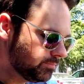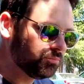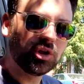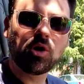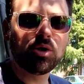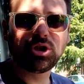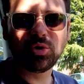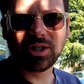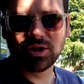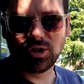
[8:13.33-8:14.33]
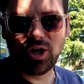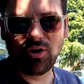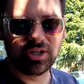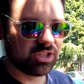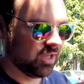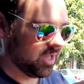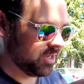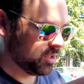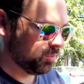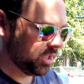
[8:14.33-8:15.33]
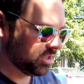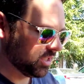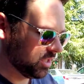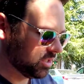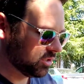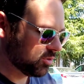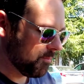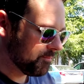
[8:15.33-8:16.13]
You can always trust the longest line in a place like this